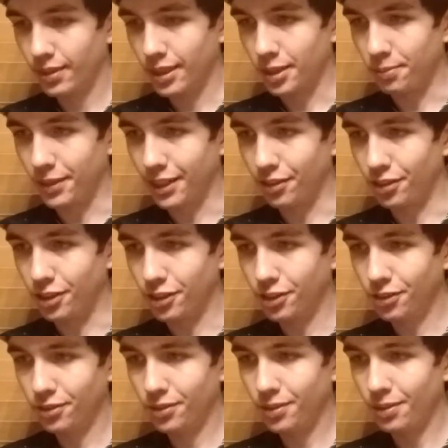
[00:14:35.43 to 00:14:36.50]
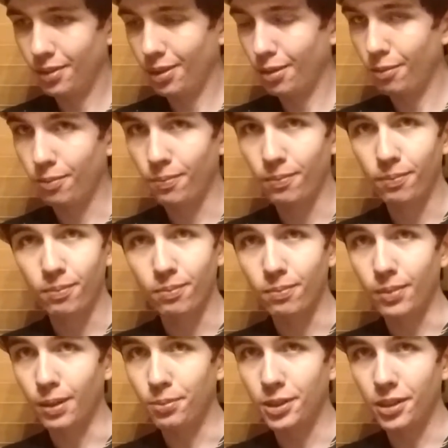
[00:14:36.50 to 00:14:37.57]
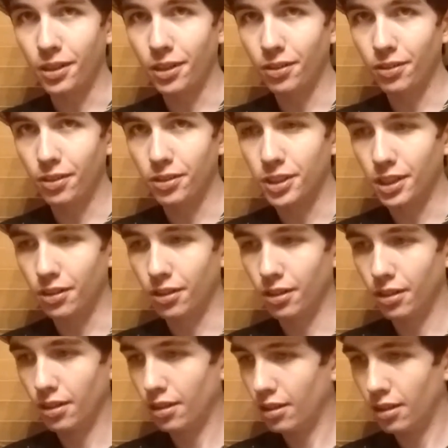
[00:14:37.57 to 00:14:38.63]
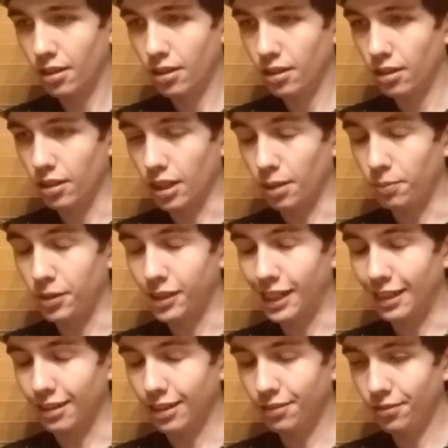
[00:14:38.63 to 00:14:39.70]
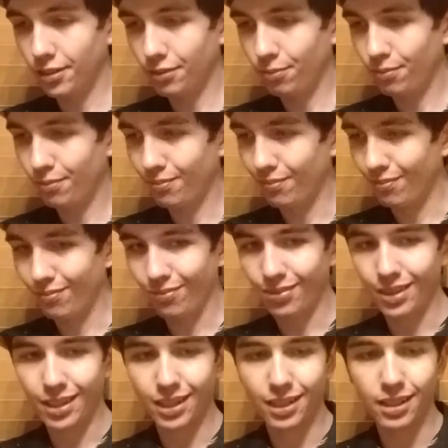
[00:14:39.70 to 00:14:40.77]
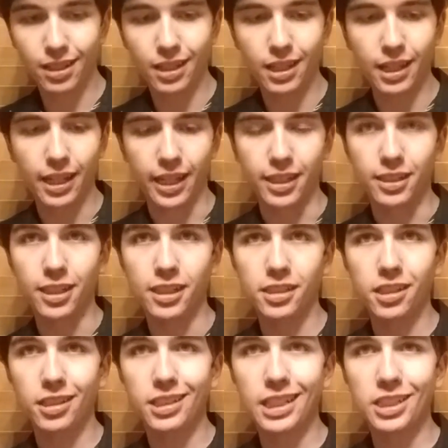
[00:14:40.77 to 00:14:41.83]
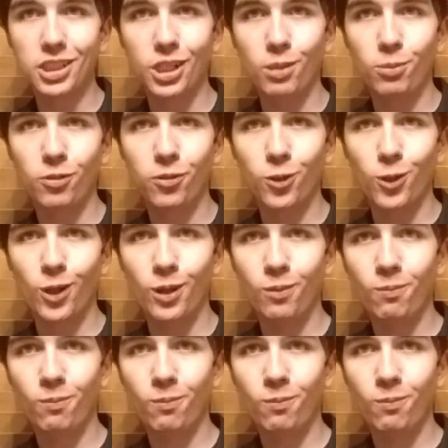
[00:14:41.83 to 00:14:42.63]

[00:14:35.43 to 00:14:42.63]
Mountain Dew, PepsiCo, this year company I love, and tasting session number 4.